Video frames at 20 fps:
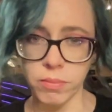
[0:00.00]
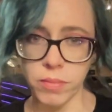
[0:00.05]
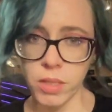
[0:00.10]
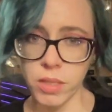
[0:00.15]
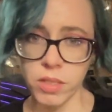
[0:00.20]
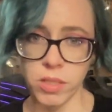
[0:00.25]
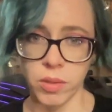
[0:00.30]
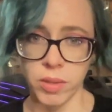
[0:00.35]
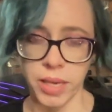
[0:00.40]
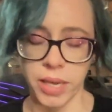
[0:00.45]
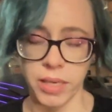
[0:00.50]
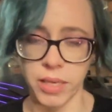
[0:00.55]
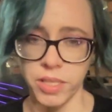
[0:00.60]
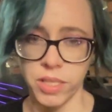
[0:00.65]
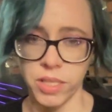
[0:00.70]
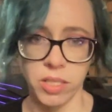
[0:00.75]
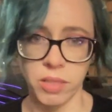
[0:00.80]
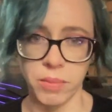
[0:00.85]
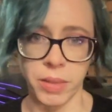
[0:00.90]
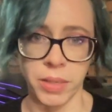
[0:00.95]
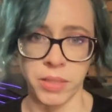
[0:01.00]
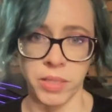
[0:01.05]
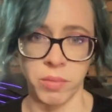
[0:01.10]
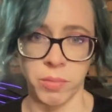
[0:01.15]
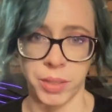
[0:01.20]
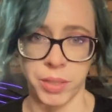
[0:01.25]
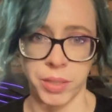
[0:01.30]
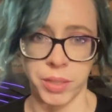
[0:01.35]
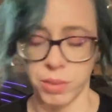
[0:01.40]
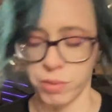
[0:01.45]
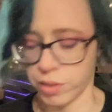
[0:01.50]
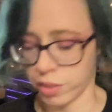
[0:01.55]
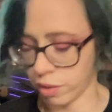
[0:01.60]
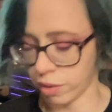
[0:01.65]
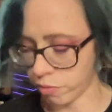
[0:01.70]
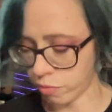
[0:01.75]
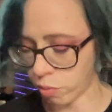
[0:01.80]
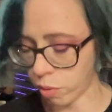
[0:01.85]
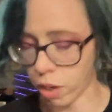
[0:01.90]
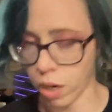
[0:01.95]
So again, it just depends on what you're using
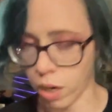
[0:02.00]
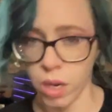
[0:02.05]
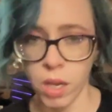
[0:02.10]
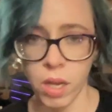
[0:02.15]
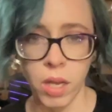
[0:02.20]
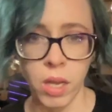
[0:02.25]
it for.